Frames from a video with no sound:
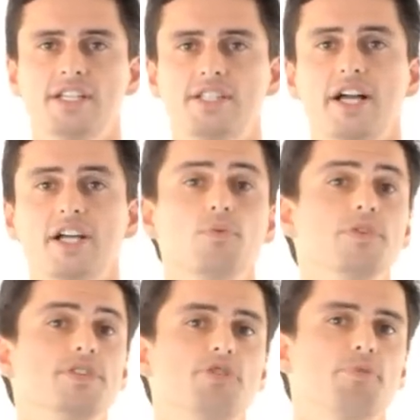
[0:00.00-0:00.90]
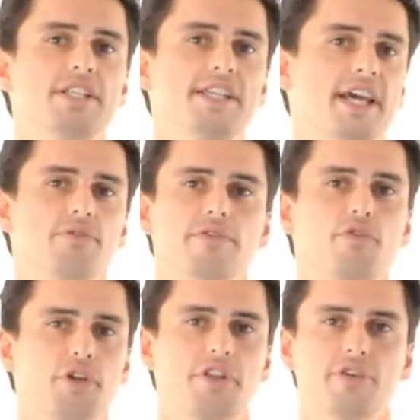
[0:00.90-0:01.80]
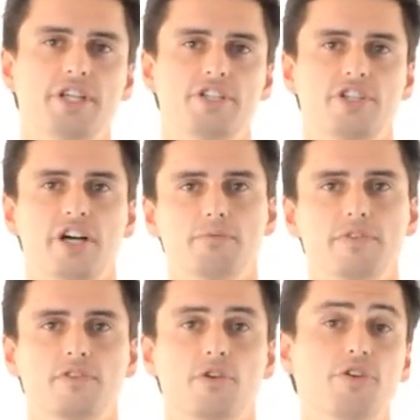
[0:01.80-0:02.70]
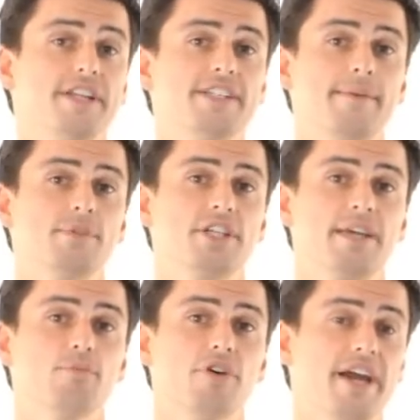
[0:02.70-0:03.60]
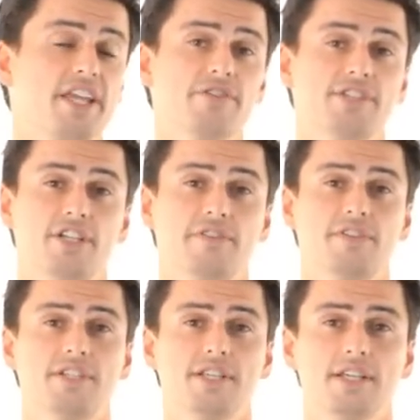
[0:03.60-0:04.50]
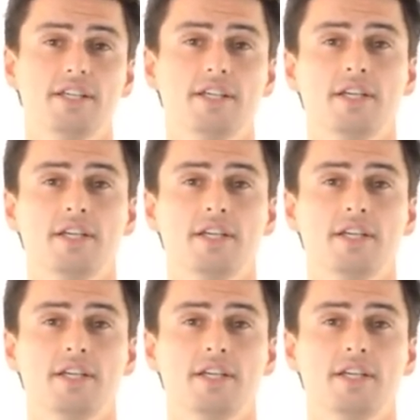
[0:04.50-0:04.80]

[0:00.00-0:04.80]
Tiger Woods has been down to a 43-inch driver before in an attempt to get more accuracy off the tee.